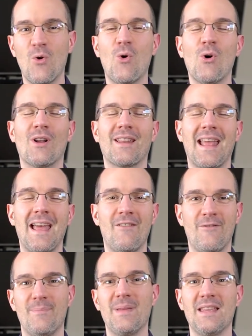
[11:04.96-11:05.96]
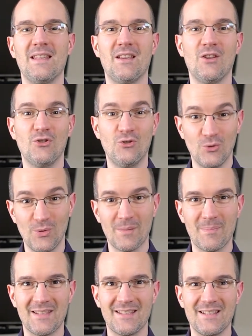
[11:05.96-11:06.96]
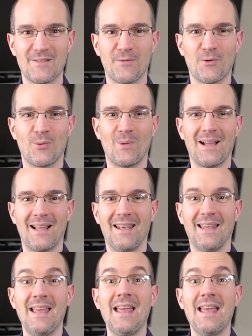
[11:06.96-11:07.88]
or have been doing business for a while,